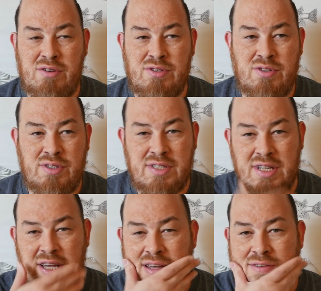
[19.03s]
As you can see,
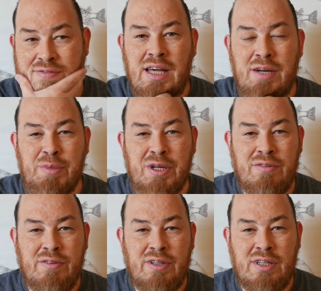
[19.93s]
I have got a bit
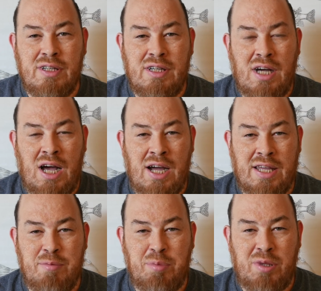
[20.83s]
of a
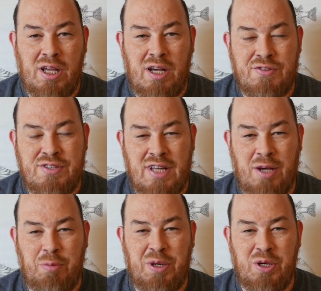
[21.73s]
hockey playoff
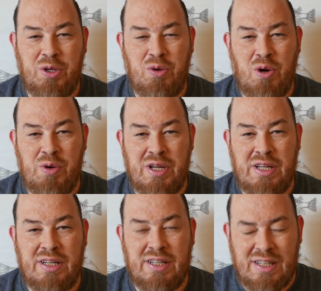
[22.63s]
style beard growing
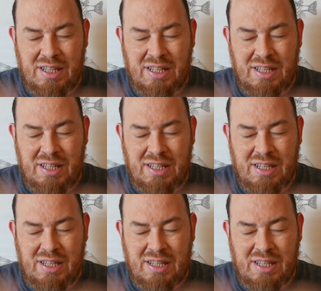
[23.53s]
and